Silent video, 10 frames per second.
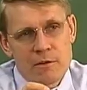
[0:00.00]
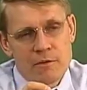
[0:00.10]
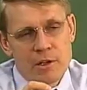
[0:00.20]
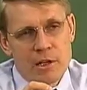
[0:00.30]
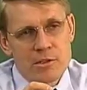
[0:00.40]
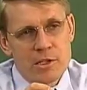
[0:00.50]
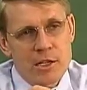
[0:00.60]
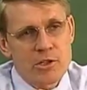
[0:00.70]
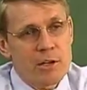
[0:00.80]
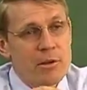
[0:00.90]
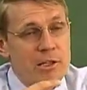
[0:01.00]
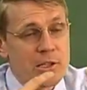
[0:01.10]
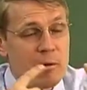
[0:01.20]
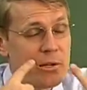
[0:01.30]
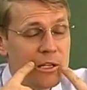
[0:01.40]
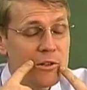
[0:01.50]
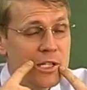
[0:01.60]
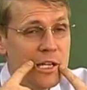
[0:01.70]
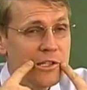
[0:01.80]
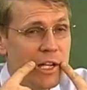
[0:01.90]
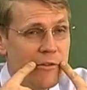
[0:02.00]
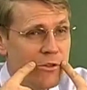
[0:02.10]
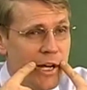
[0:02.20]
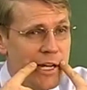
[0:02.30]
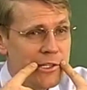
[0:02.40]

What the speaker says: and some of it in their teeth still have grass,